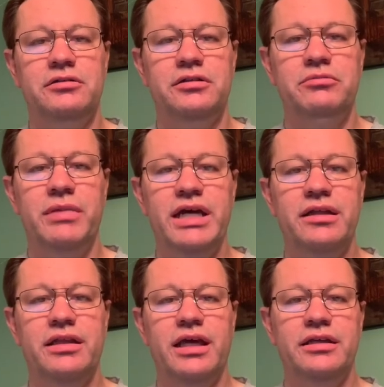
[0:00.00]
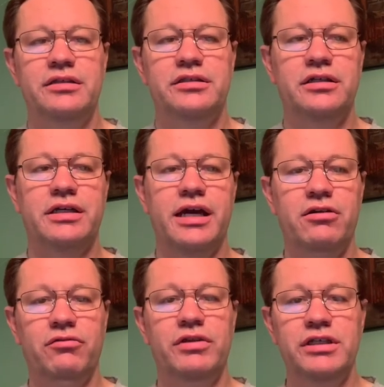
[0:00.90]
main thing that stuck out
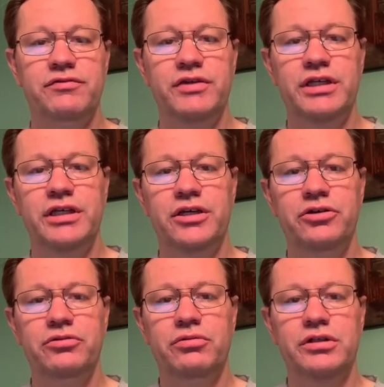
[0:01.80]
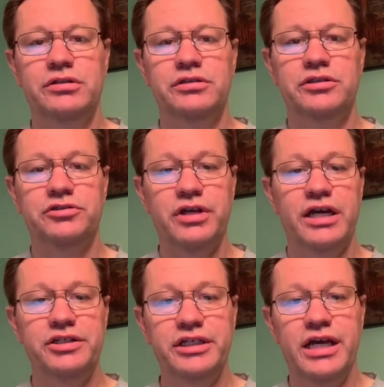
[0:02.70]
on this video was the
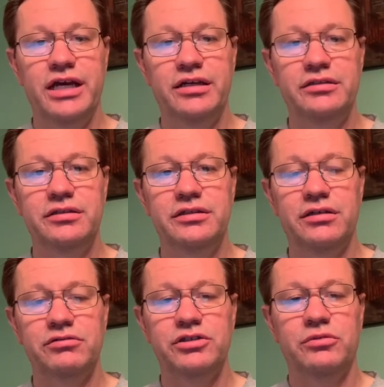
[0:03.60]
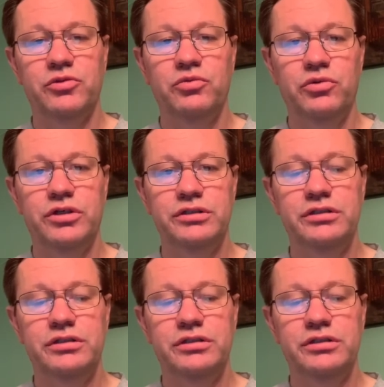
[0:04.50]
strategy guides. That was number 1.